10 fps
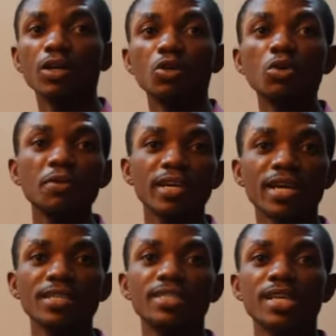
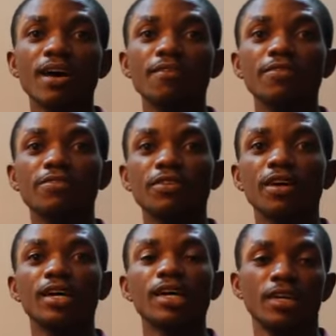Lubricants have
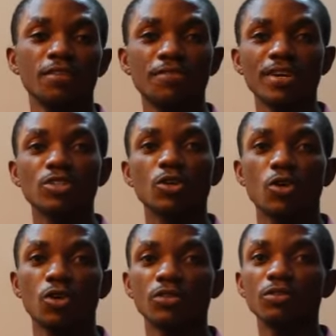effect
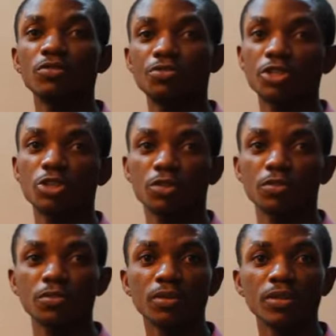on
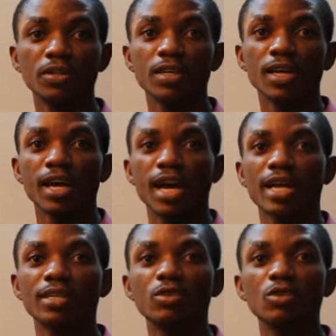friction,
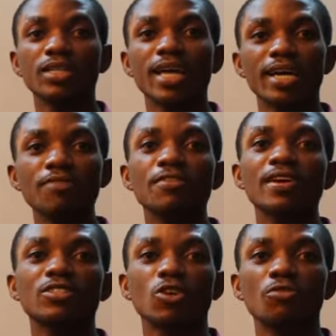and their
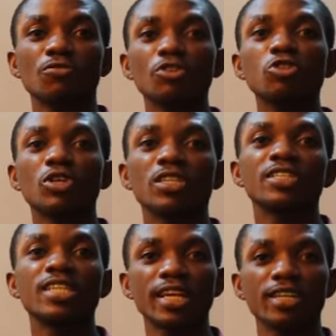effect on friction
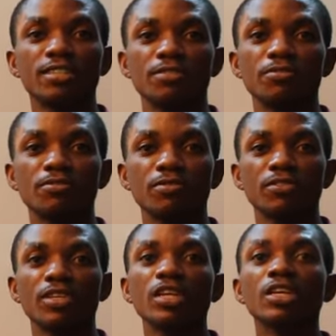is negative.
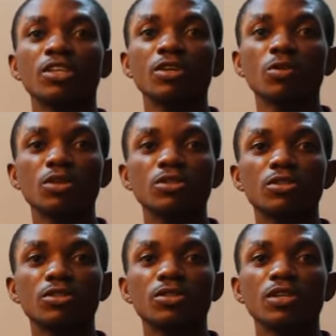In other
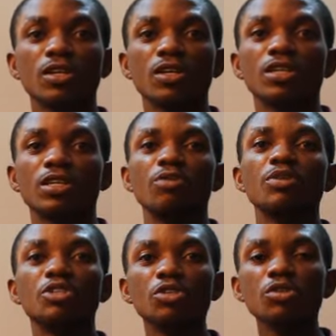words, they
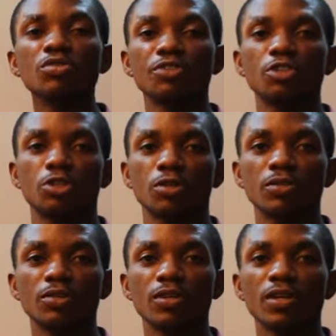reduce
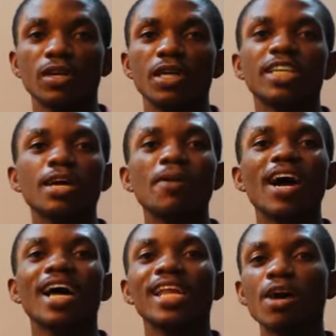friction,
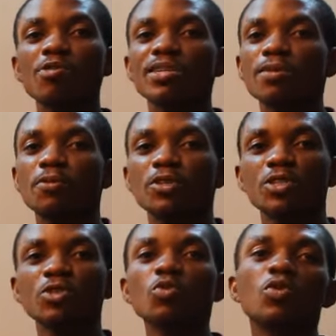thereby allowing the
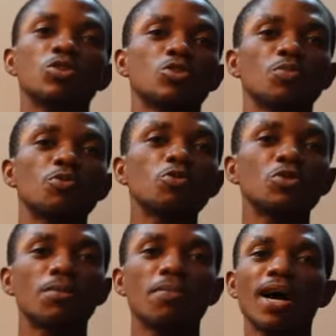person who wants to
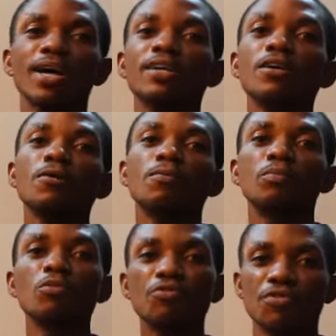pull the bag
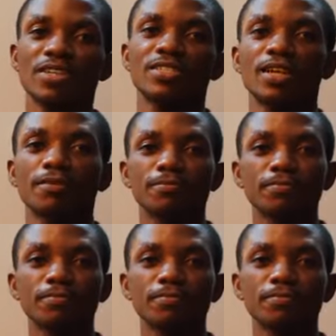move faster.